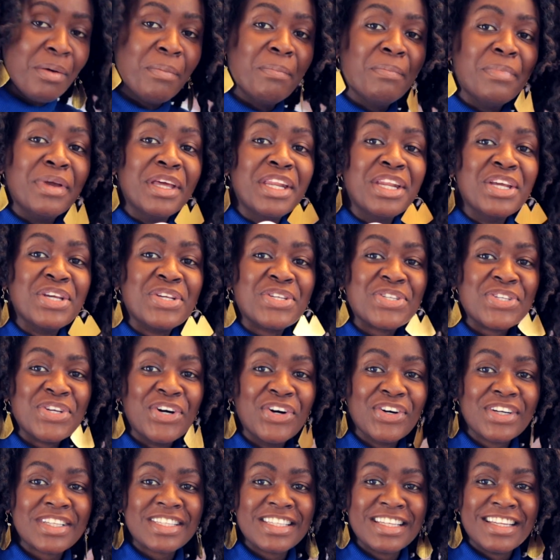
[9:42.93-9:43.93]
mini
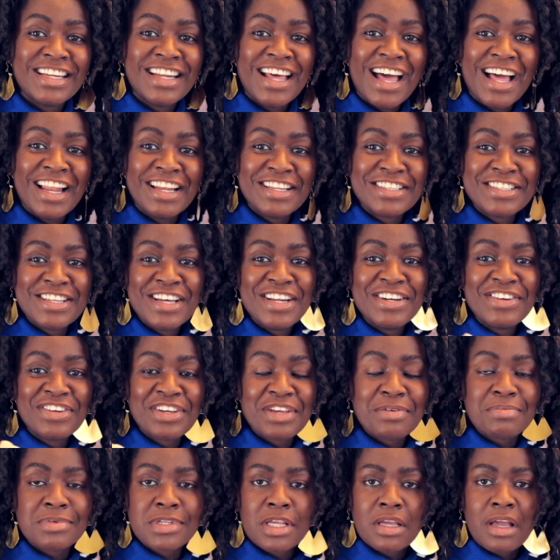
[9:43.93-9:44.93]
socks, and Alessandro
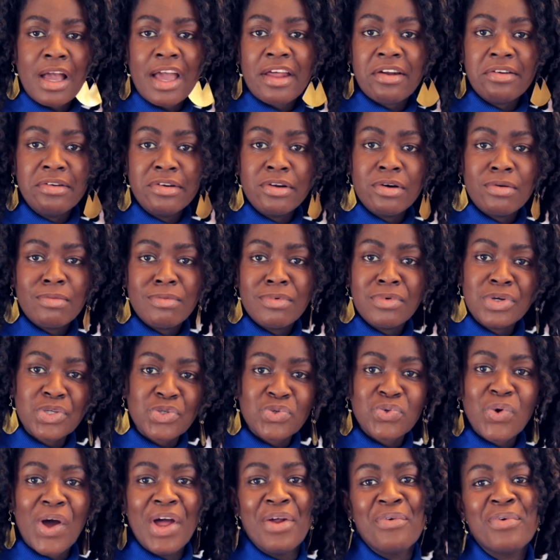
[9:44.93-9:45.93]
keeps saying, I don't know
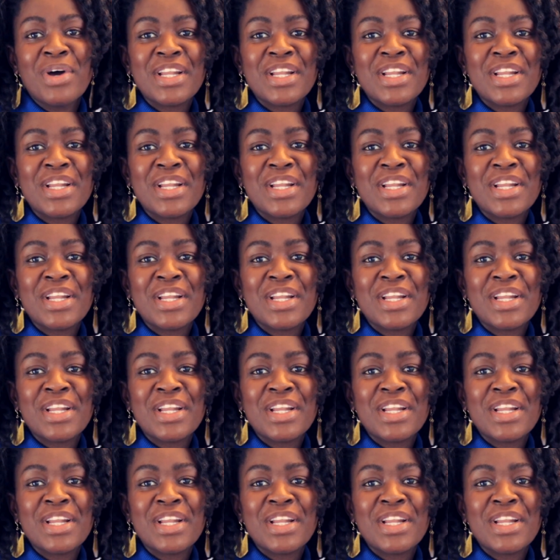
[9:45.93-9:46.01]
which one,